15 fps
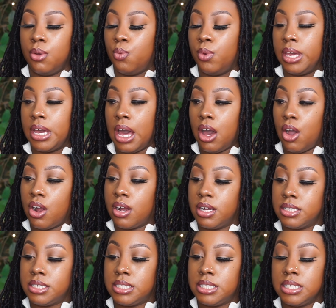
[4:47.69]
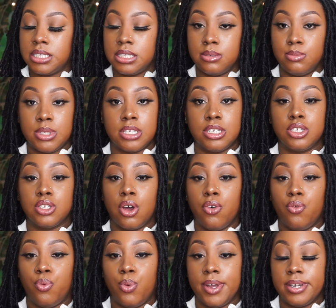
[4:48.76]
we got our systems and
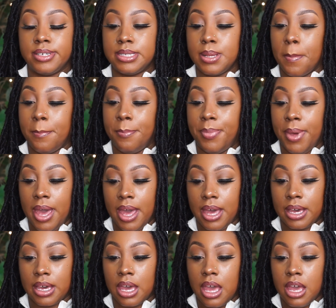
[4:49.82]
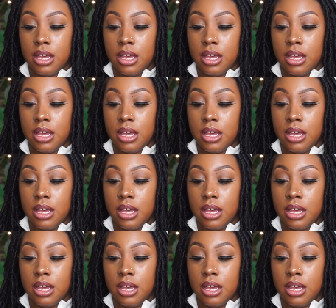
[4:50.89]
softwares back.